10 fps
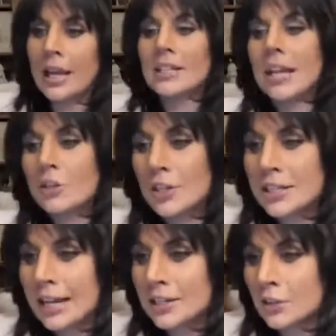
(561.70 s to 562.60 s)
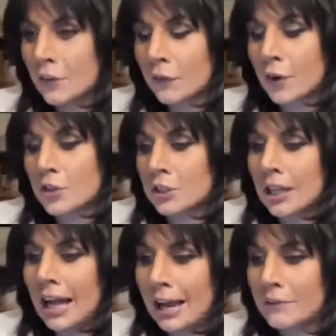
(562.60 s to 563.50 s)
Yes, I just ended the first
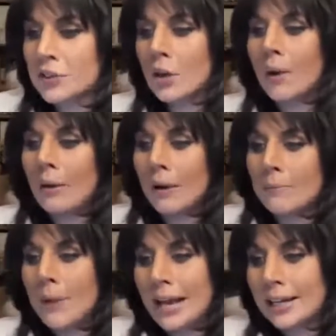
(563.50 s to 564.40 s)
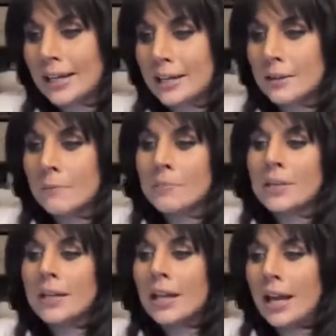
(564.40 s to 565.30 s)
live. So I went back in
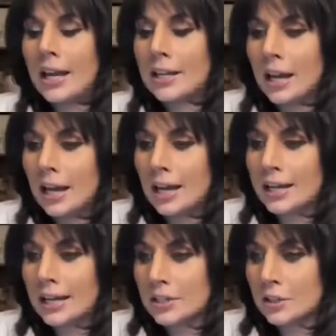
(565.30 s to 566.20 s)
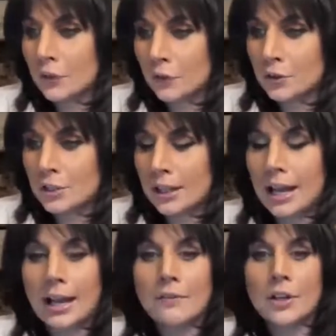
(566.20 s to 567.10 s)
and I ended the first
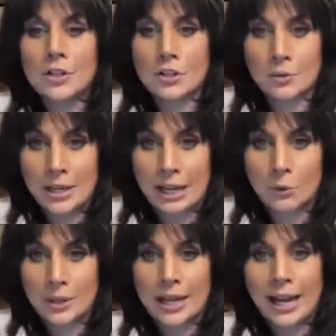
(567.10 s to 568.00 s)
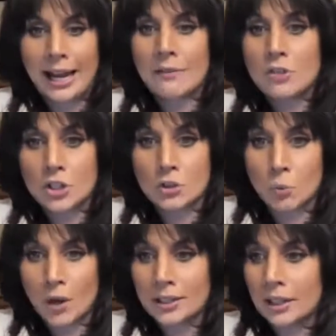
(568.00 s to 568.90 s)
live. And so now we have just
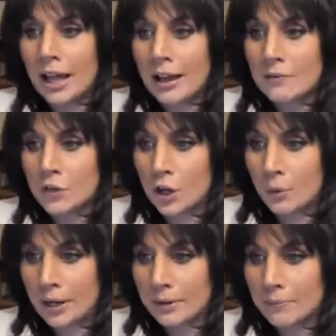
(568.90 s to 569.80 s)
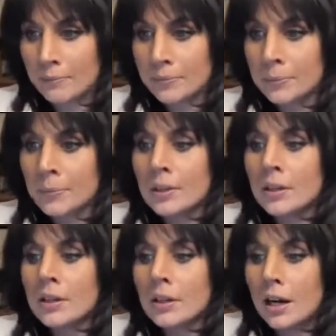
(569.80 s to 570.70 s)
one live going
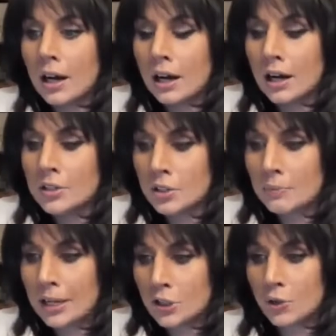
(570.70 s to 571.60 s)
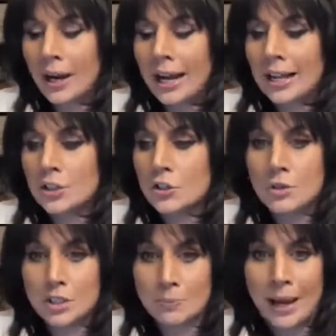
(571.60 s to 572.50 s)
uh, to make sure I had to
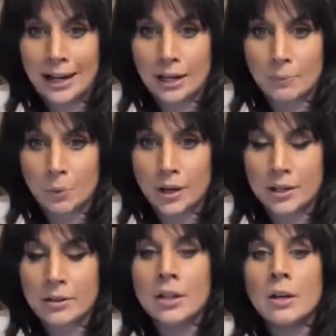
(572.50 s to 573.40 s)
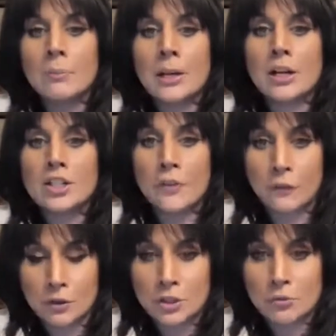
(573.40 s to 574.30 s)
do this backup one because the
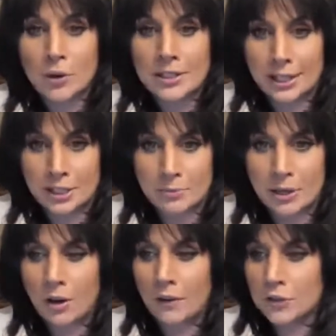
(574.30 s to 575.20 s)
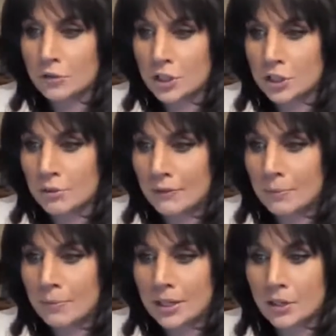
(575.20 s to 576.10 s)
first one kicked me off. So just so
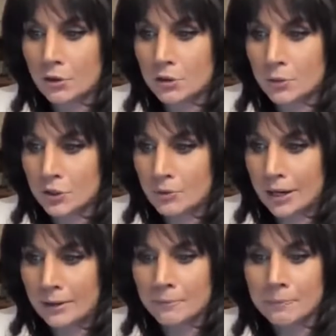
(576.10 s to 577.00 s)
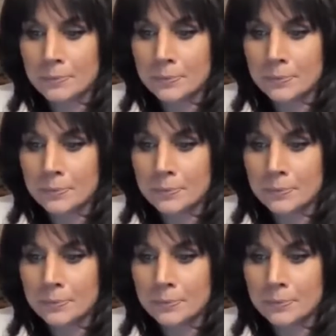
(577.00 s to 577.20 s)
everybody knows, we're straight.